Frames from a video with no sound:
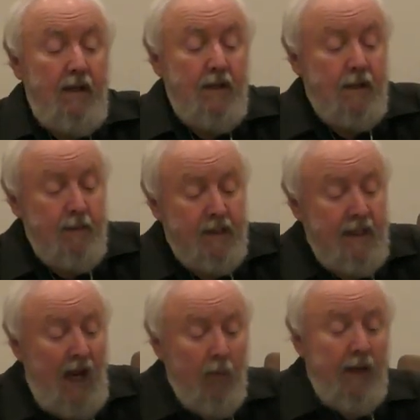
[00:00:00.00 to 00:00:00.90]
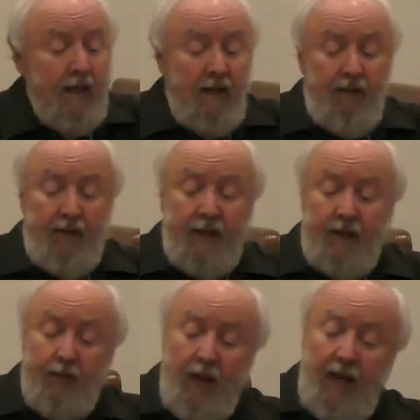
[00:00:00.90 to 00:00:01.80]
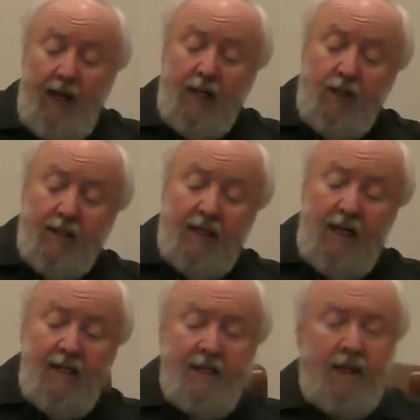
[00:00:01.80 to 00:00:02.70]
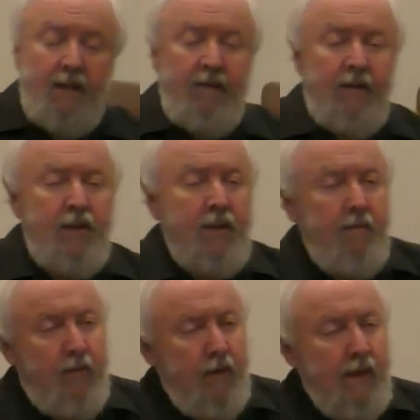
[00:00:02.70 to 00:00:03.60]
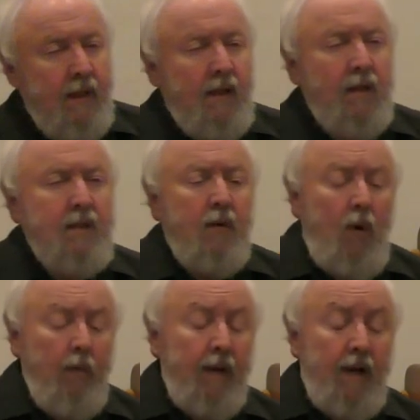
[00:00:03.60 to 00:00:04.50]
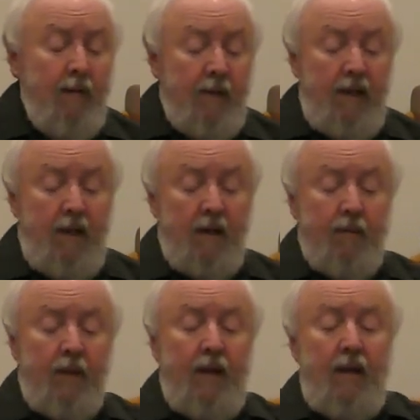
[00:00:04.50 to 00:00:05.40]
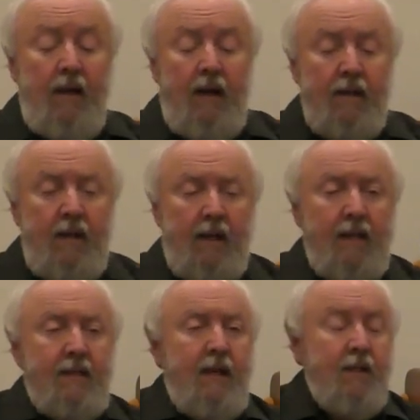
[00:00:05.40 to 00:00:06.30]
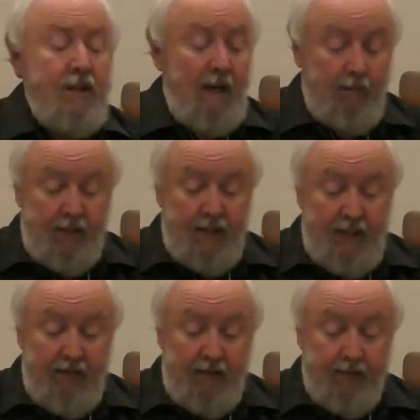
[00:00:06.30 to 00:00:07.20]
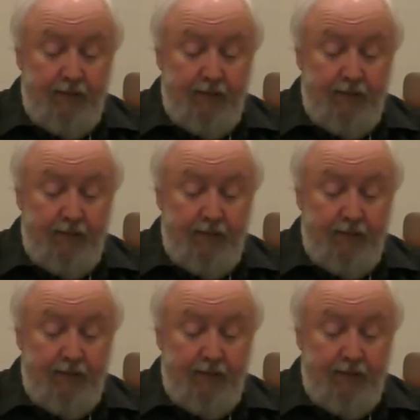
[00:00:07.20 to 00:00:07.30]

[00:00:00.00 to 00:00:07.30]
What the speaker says: So Messiah will be different. It just hints at the virgin birth. It won't become clear until Isaiah chapter 7.